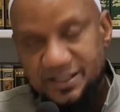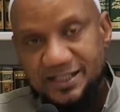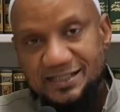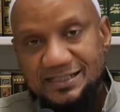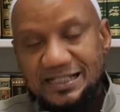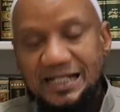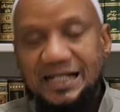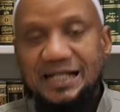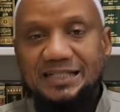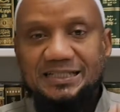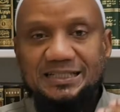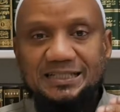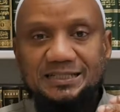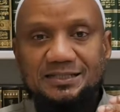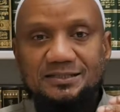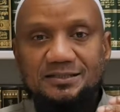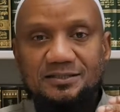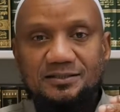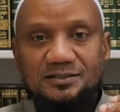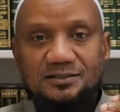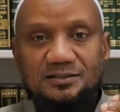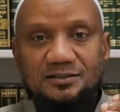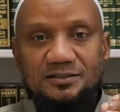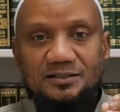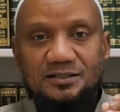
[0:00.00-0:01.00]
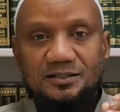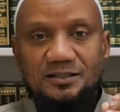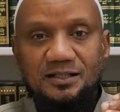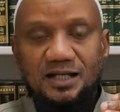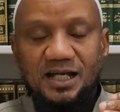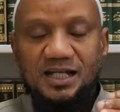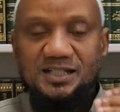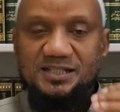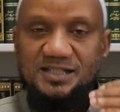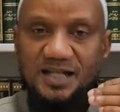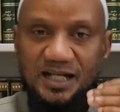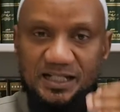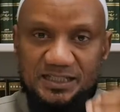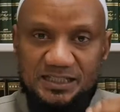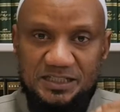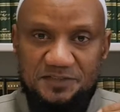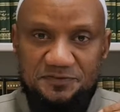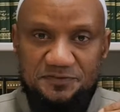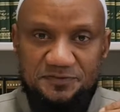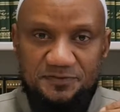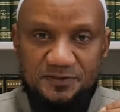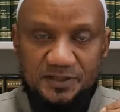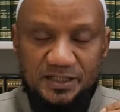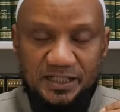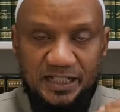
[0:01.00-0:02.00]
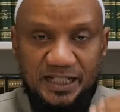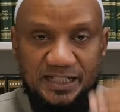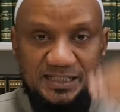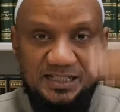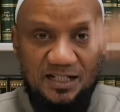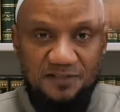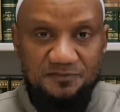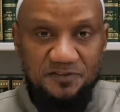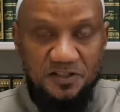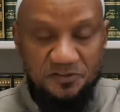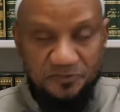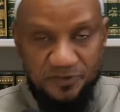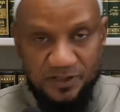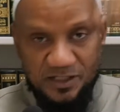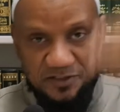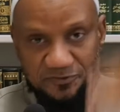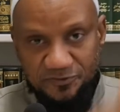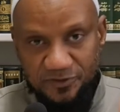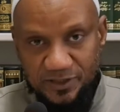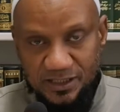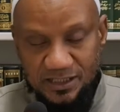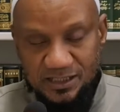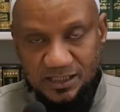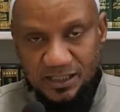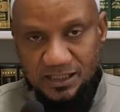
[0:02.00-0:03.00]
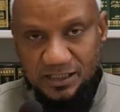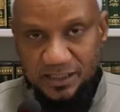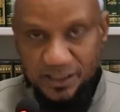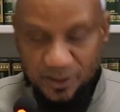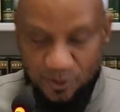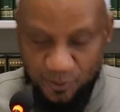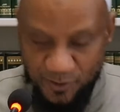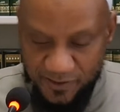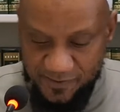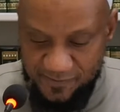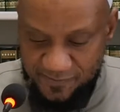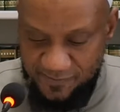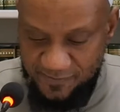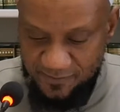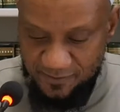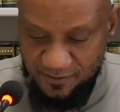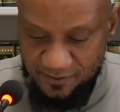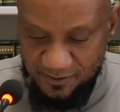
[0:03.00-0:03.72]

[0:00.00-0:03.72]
the hadith ad-daif, it have different degrees,